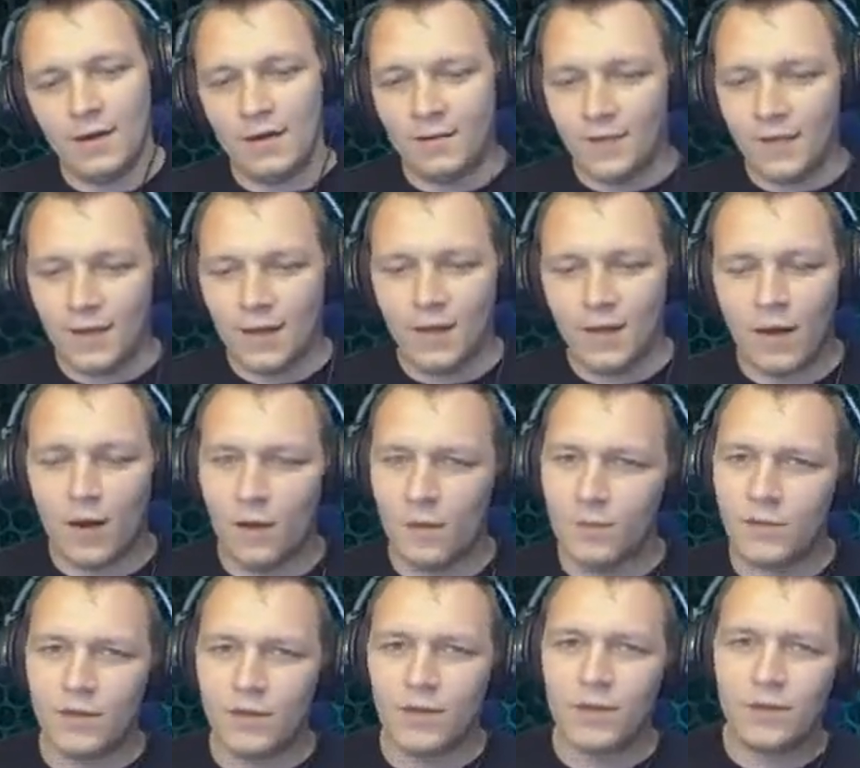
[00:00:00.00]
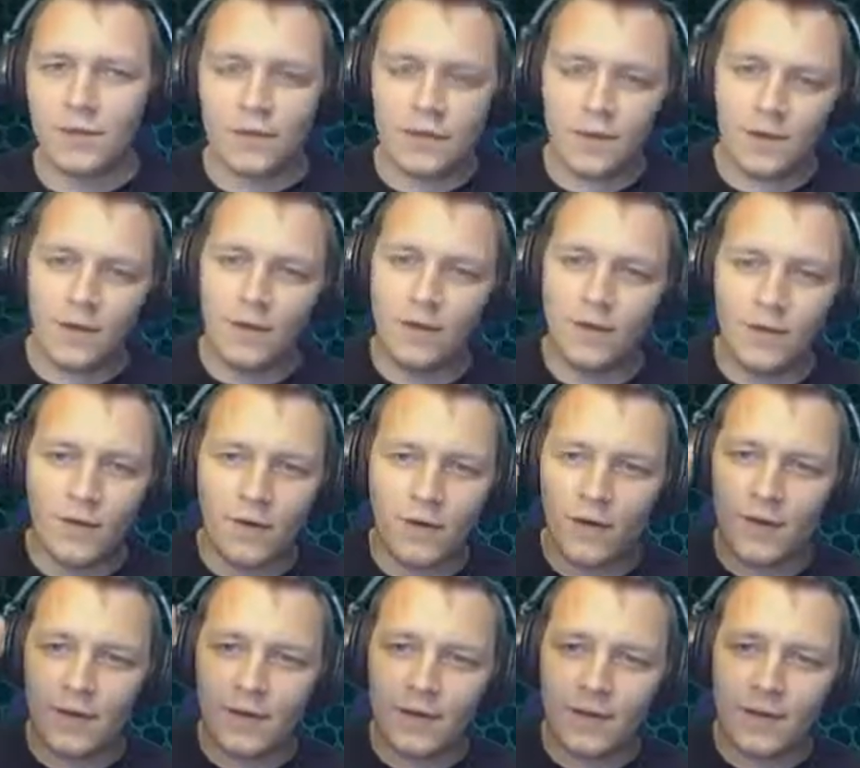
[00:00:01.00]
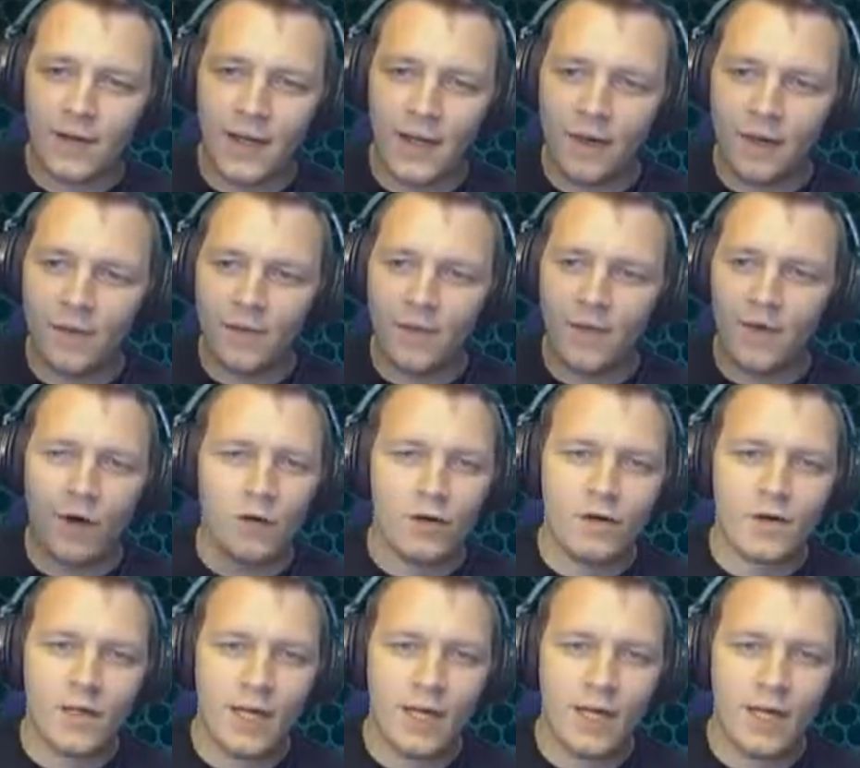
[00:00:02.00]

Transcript: even in the options, all you've got is like 4